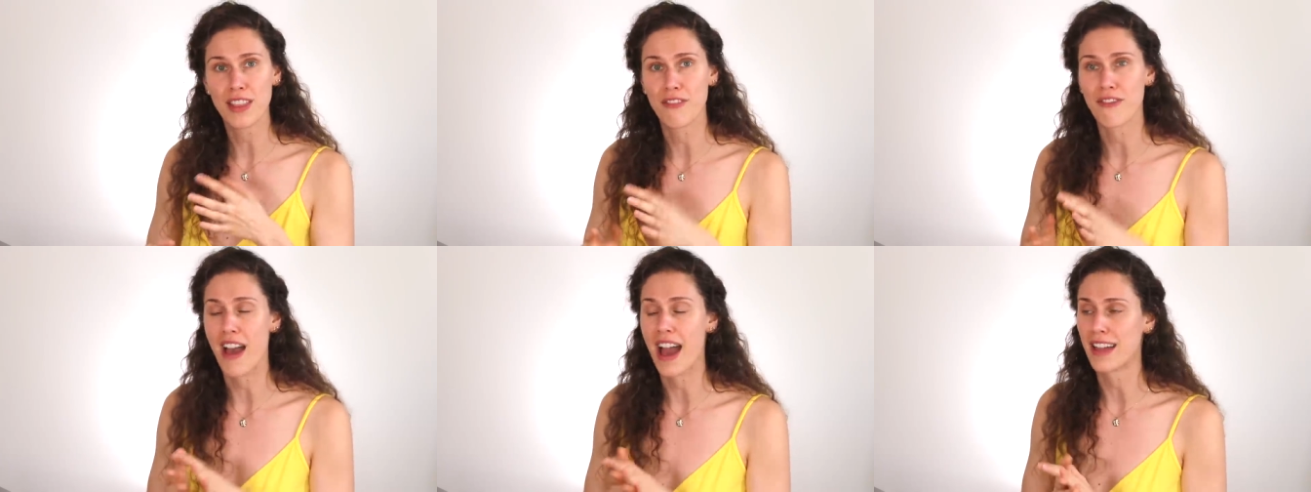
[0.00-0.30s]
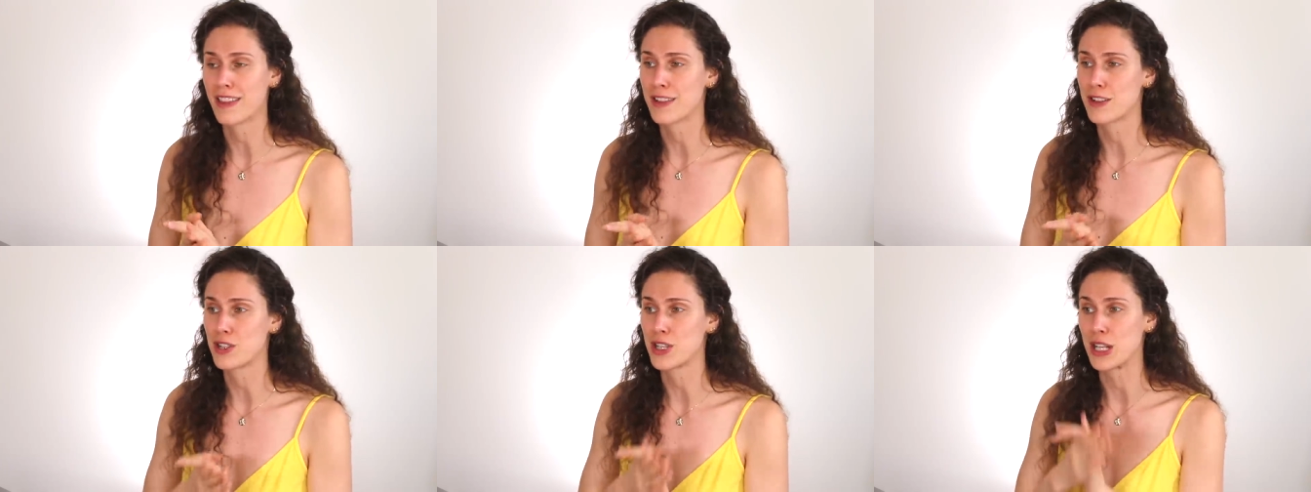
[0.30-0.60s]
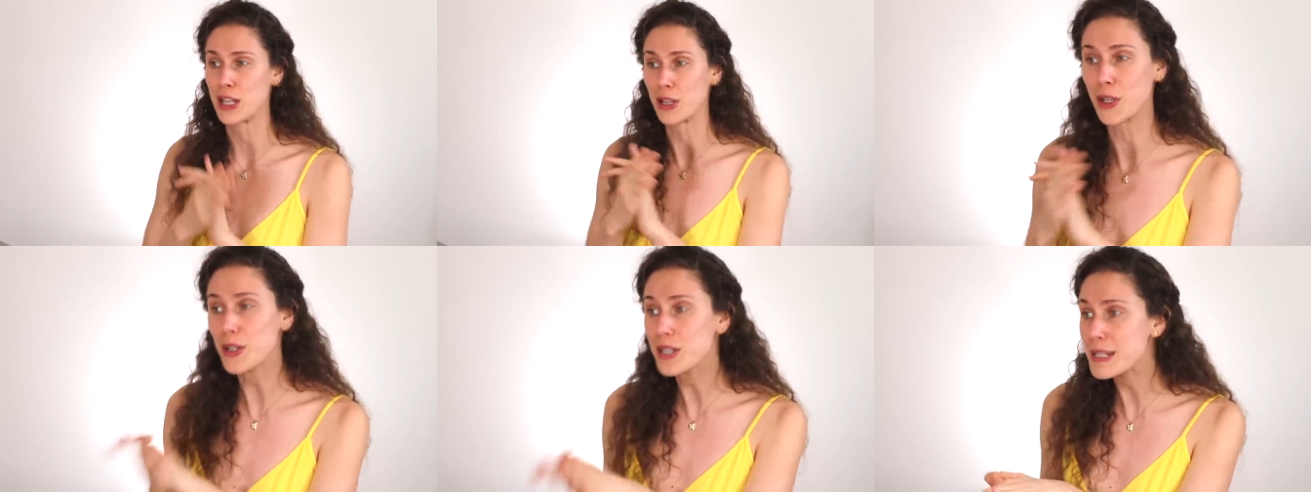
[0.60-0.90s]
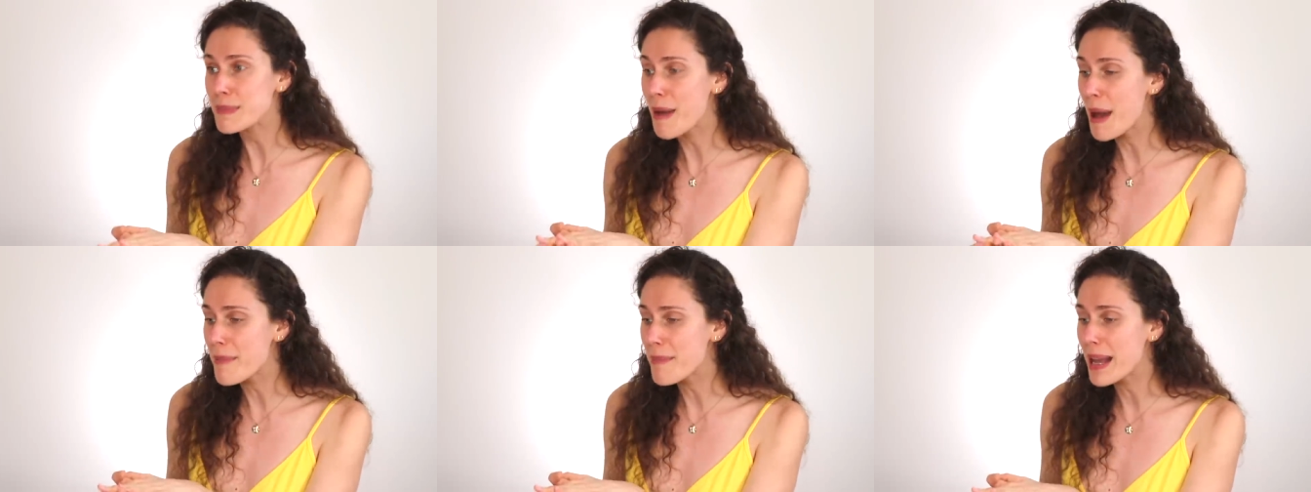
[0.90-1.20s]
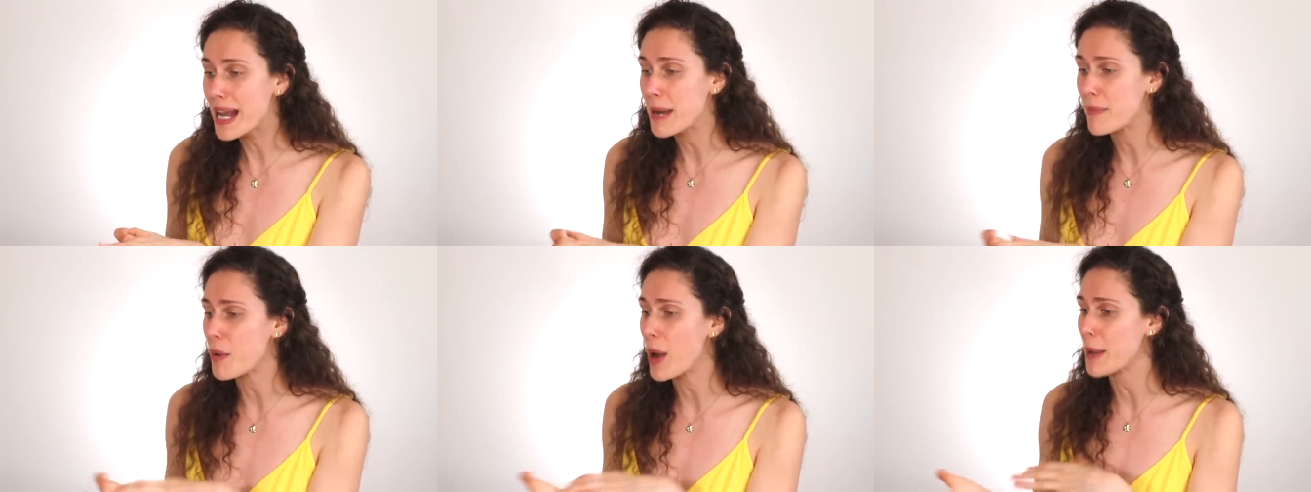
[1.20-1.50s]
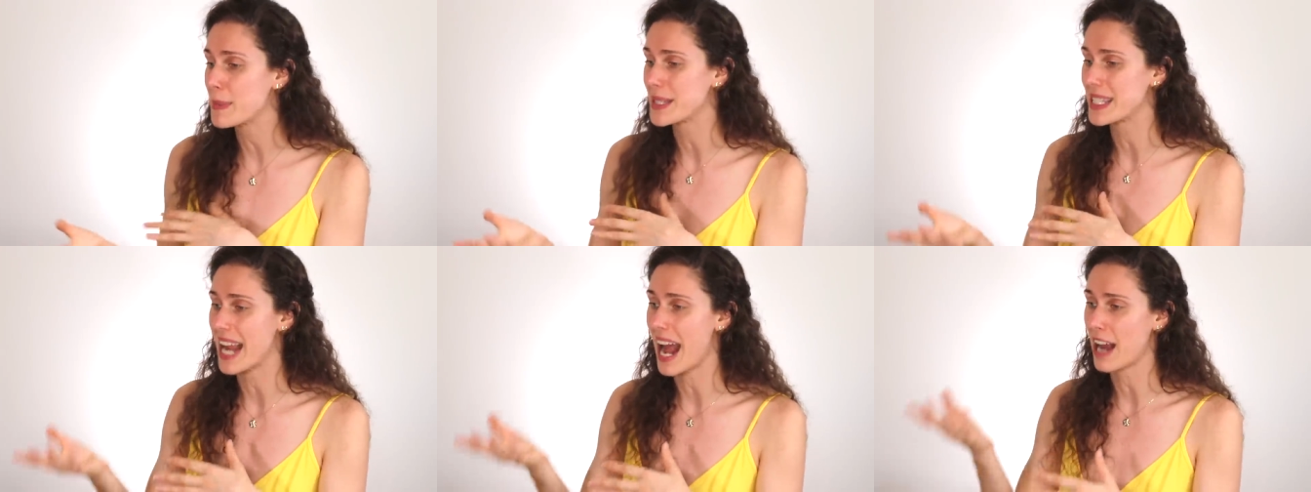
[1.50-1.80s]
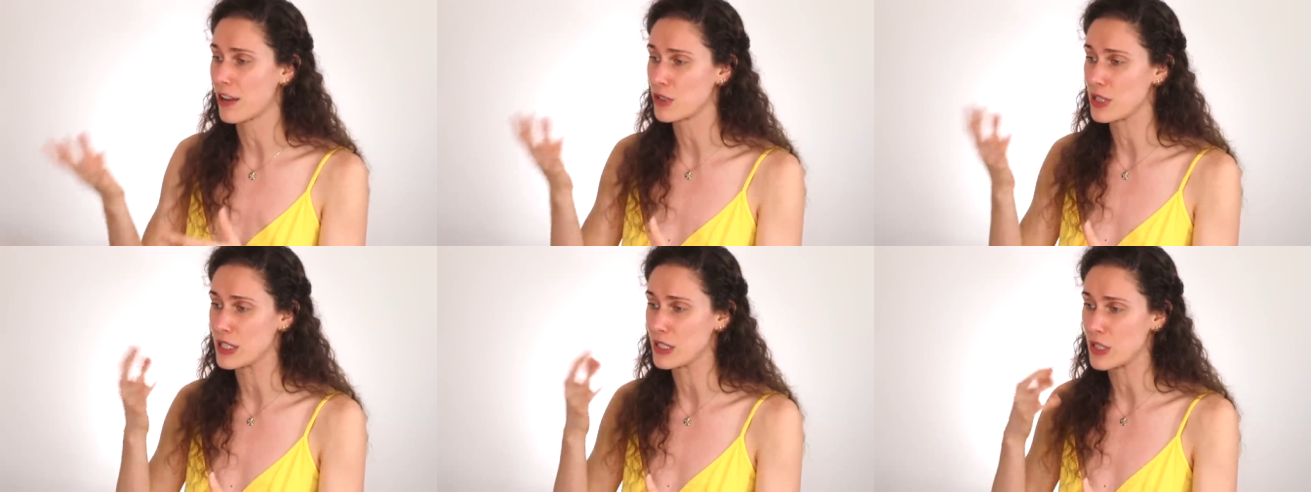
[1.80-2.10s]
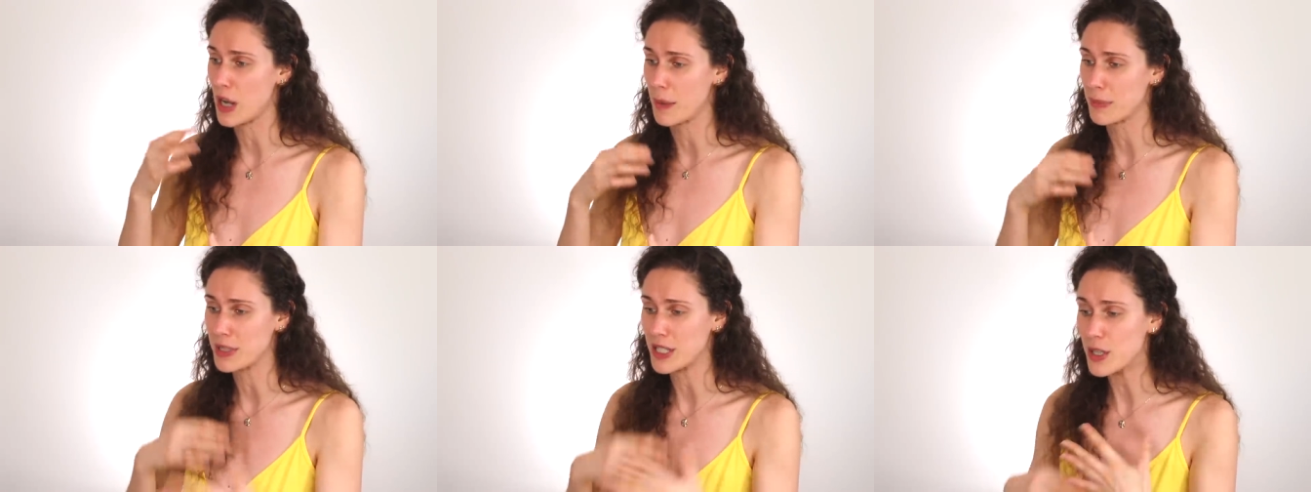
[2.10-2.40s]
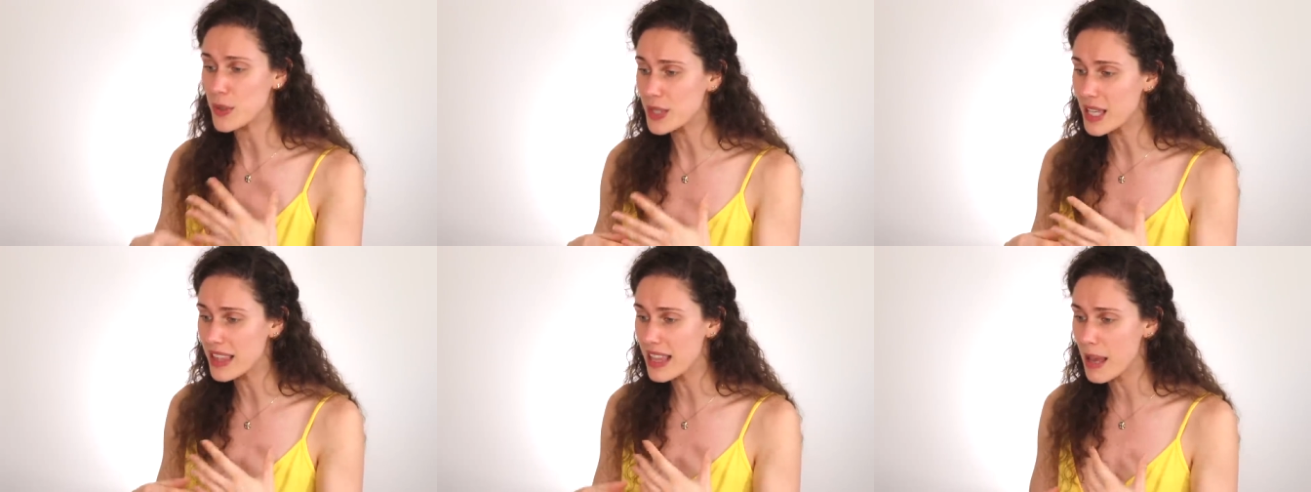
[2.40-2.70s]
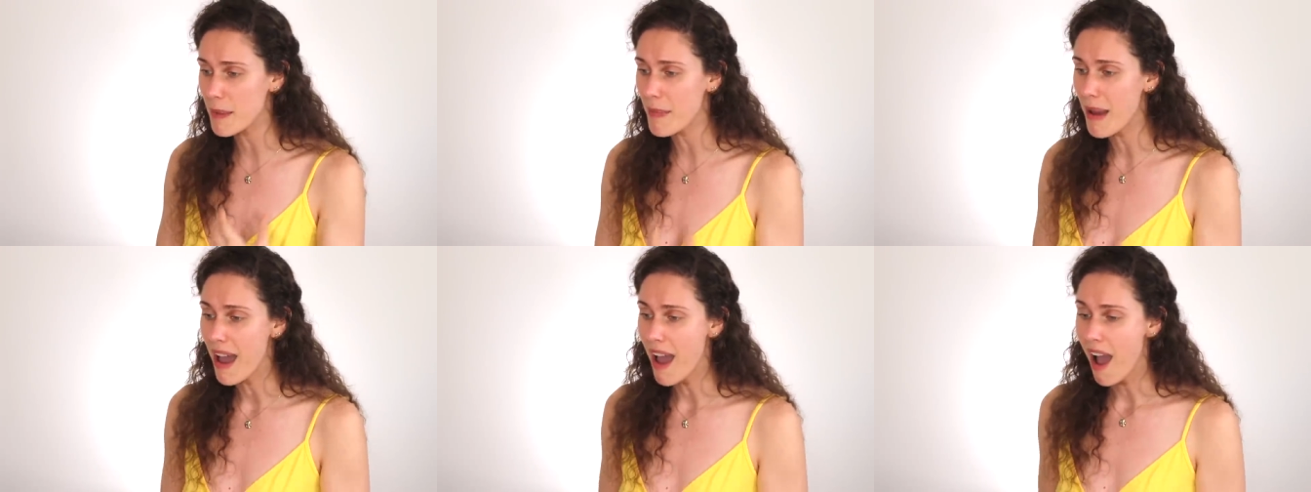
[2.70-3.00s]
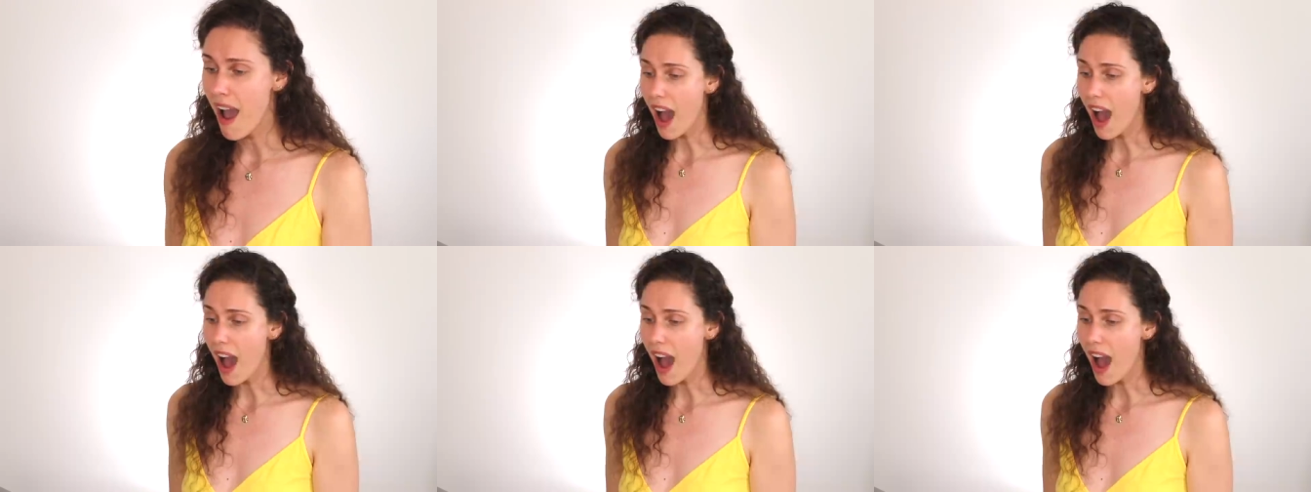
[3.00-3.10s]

the fact that she learned about makeup wipes and actually stopped using them,